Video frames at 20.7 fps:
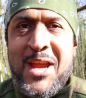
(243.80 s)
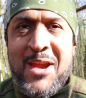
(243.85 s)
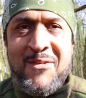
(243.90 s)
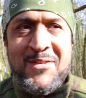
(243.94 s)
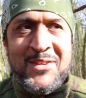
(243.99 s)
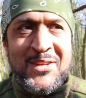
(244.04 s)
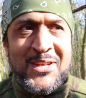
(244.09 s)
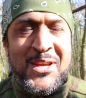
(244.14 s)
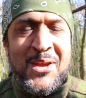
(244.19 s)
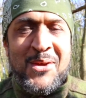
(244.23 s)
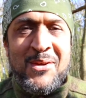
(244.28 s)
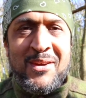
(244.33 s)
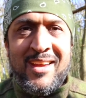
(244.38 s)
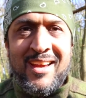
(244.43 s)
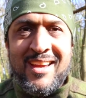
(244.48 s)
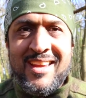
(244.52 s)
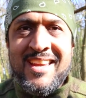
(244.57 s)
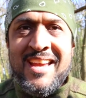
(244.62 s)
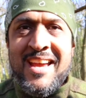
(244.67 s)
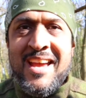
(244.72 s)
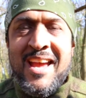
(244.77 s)
here in the
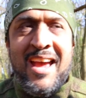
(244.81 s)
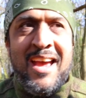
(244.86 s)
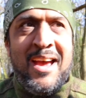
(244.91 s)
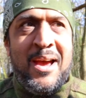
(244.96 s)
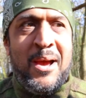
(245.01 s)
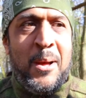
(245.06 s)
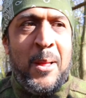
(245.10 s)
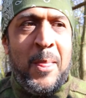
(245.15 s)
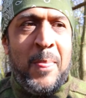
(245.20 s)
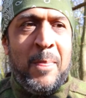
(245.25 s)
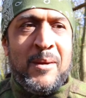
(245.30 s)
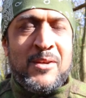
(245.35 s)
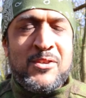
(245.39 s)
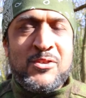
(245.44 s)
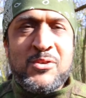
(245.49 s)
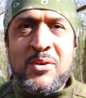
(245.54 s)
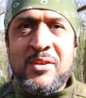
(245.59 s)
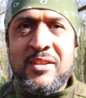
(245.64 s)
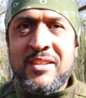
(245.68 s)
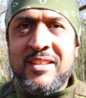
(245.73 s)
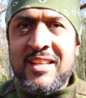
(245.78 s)
UK um,
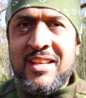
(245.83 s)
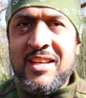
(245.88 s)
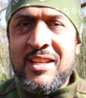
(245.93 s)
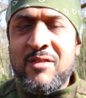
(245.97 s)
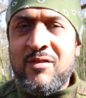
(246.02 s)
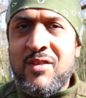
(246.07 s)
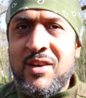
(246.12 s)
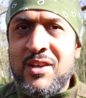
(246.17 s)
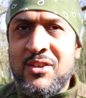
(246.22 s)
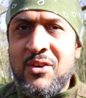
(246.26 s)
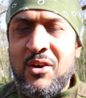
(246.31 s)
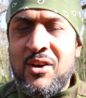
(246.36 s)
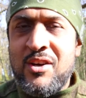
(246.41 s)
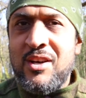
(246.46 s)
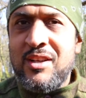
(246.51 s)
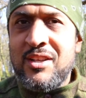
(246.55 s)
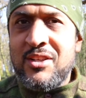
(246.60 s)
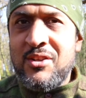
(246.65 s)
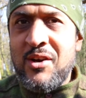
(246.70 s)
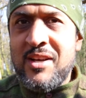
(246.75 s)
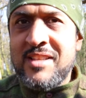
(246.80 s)
during the kind of uh,
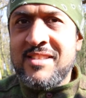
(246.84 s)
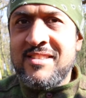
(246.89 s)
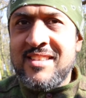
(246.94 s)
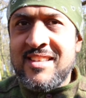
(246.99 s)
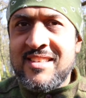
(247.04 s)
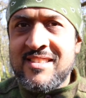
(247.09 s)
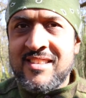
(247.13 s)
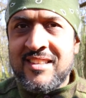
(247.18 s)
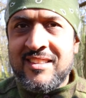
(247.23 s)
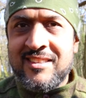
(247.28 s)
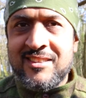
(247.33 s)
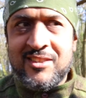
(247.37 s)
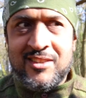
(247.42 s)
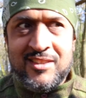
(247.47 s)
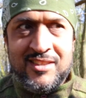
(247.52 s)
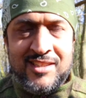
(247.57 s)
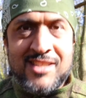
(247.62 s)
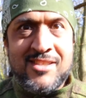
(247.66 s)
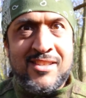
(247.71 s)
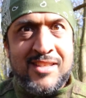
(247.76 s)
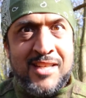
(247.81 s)
early 90s. And uh,
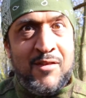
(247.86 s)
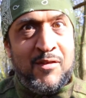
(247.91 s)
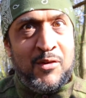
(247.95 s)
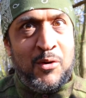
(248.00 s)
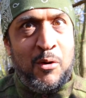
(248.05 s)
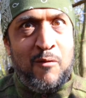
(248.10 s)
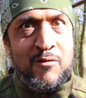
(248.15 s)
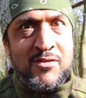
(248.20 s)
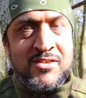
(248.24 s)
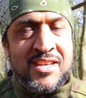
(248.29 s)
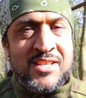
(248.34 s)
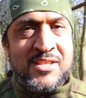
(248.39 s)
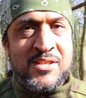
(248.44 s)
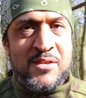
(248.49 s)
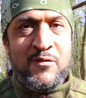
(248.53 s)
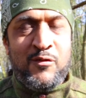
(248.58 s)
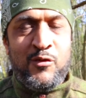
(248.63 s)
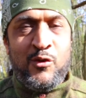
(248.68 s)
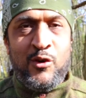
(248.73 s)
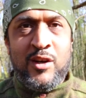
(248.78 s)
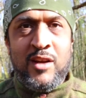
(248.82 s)
that's another
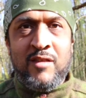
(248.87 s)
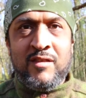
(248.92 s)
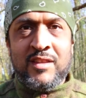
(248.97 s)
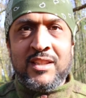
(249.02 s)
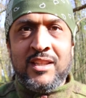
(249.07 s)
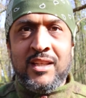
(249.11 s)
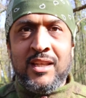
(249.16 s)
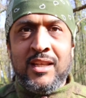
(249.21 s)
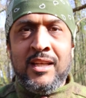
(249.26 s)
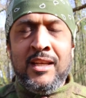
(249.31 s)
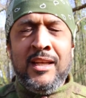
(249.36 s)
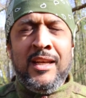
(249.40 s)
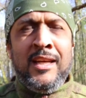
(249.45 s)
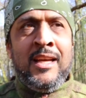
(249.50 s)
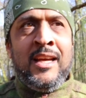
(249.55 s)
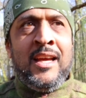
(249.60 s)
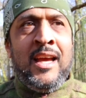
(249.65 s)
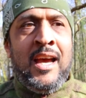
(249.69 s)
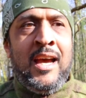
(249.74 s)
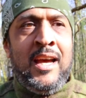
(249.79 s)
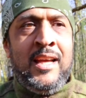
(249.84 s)
conversation for another day.
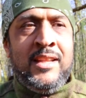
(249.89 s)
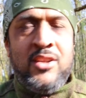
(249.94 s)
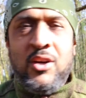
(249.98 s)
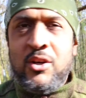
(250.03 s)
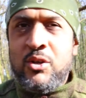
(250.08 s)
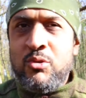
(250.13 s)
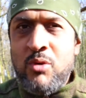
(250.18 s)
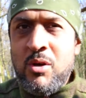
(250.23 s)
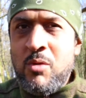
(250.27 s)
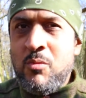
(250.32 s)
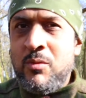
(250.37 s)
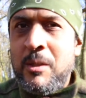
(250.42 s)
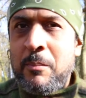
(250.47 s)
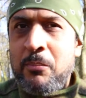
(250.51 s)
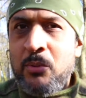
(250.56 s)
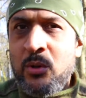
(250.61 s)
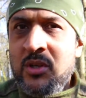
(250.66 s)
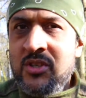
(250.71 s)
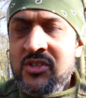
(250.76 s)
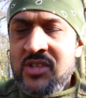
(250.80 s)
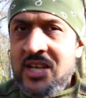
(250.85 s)
And I grew up with the
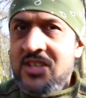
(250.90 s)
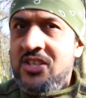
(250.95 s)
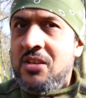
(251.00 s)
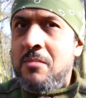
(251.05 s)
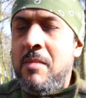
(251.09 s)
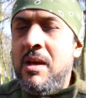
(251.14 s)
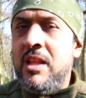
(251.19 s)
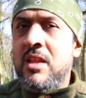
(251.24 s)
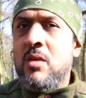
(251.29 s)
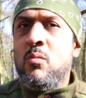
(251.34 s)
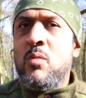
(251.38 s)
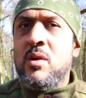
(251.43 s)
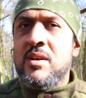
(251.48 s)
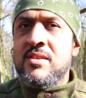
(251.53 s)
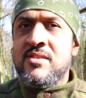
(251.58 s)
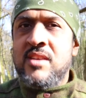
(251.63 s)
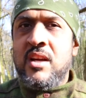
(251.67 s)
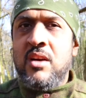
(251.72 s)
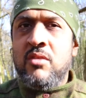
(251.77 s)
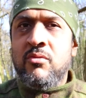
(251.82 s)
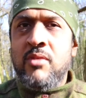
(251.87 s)
Prodigy, actually met them
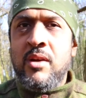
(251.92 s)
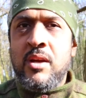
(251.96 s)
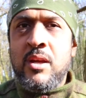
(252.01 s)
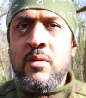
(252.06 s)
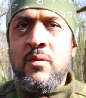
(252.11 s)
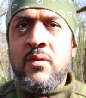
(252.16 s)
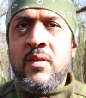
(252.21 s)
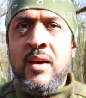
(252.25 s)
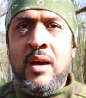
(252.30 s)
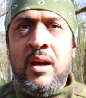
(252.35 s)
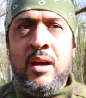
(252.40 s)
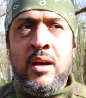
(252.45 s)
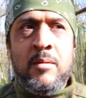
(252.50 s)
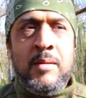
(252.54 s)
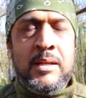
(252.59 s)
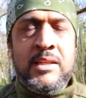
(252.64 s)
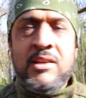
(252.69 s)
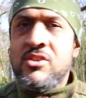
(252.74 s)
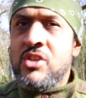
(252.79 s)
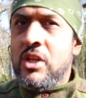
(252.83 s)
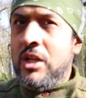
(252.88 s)
once at a rave, uh,
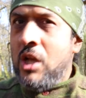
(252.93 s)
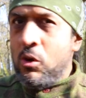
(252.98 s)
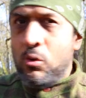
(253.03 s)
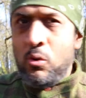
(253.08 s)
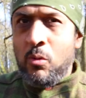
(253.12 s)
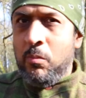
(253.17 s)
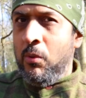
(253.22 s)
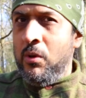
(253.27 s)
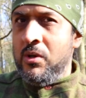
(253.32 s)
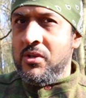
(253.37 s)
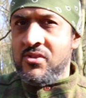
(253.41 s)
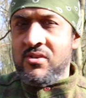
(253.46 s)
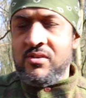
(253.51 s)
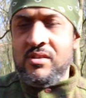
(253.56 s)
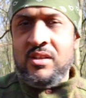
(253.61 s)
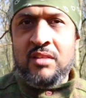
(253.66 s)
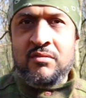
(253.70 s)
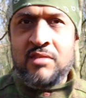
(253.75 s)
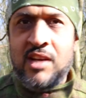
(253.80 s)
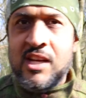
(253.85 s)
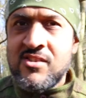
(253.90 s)
and actually local boys,
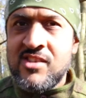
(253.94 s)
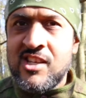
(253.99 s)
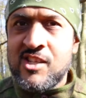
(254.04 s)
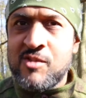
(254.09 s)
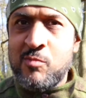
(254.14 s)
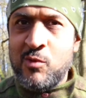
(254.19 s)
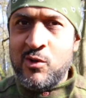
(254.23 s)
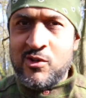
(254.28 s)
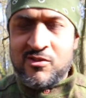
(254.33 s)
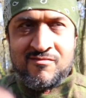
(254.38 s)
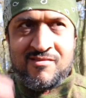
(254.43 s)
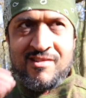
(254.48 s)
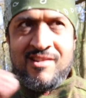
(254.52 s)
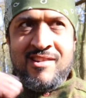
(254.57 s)
you know, Essex boys.